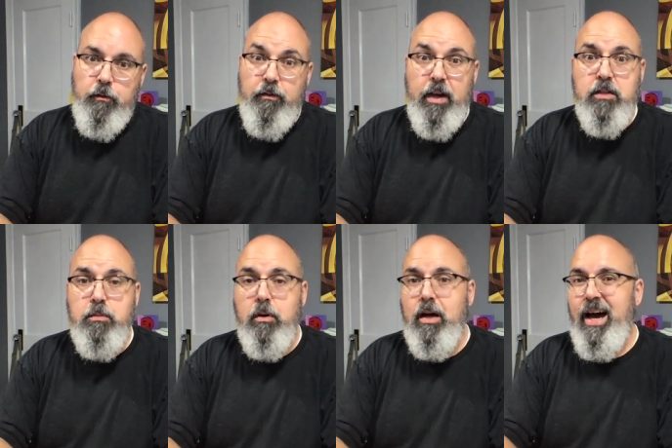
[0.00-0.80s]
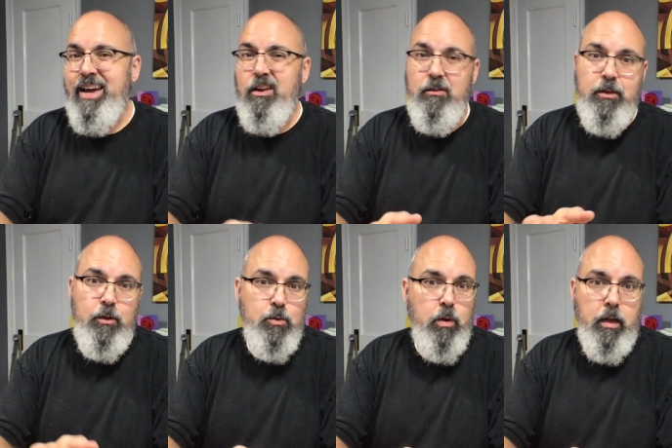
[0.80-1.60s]
Facebook, I can only
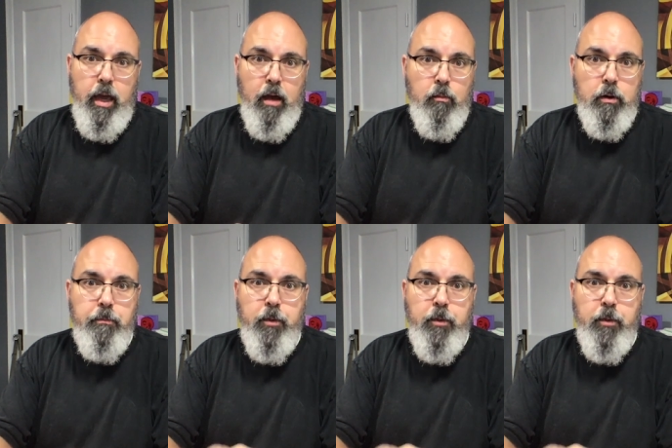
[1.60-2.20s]
use one camera.